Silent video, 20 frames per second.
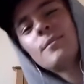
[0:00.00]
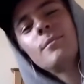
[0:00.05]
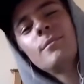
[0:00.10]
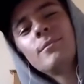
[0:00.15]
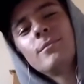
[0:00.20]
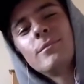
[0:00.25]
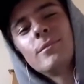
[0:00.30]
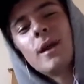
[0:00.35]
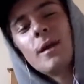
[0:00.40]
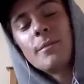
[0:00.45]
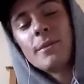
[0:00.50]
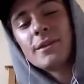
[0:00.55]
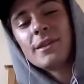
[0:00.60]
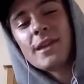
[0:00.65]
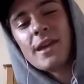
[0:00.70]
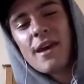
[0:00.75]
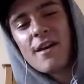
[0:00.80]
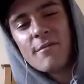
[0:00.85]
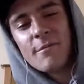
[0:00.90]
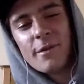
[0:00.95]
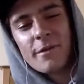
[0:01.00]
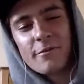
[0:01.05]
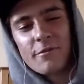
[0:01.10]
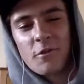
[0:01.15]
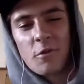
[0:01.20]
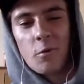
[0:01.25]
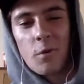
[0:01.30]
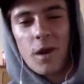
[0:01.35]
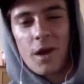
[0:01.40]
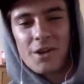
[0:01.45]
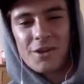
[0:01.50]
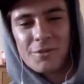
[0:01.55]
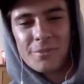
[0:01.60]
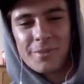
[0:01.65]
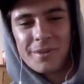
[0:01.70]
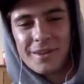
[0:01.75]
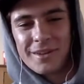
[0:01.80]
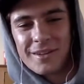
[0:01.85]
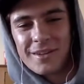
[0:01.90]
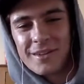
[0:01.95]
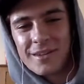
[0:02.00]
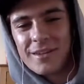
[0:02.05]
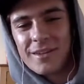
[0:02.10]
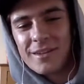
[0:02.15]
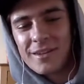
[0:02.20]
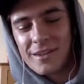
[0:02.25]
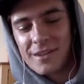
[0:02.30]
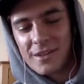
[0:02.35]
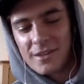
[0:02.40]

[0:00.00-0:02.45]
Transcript: that they're backing them. I mean, they have been for a while, but